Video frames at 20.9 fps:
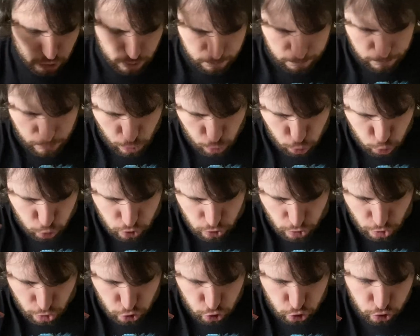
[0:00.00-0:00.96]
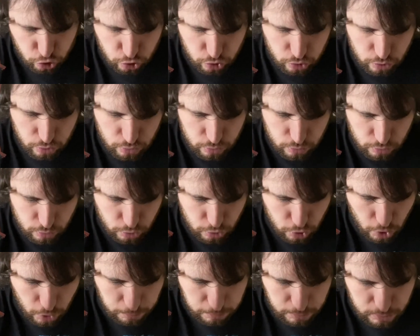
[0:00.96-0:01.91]
and Butterscotch
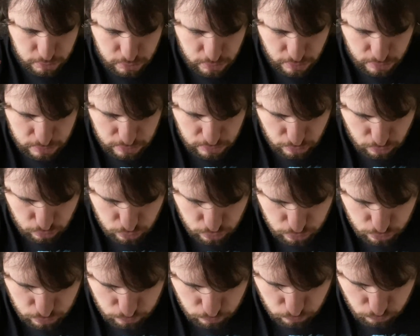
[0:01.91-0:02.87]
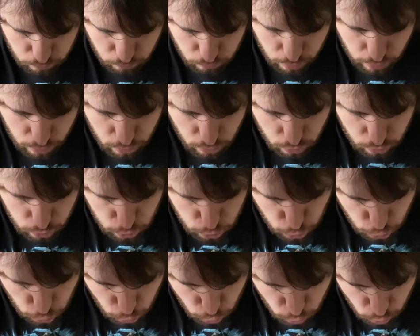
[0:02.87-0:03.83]
gummies. That sounds pretty good
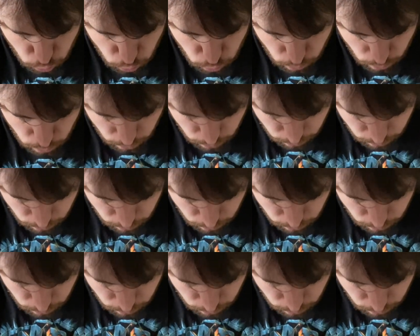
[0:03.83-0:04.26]
too.